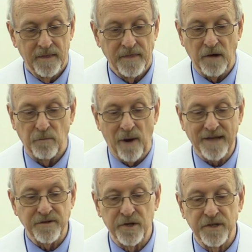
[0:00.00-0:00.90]
They
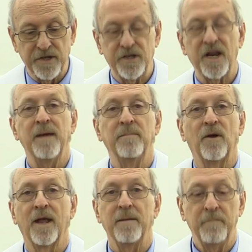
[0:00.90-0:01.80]
ran to the
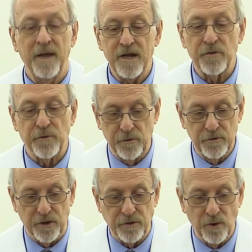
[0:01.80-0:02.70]
stable and peeked through
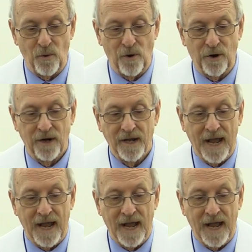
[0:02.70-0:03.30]
the door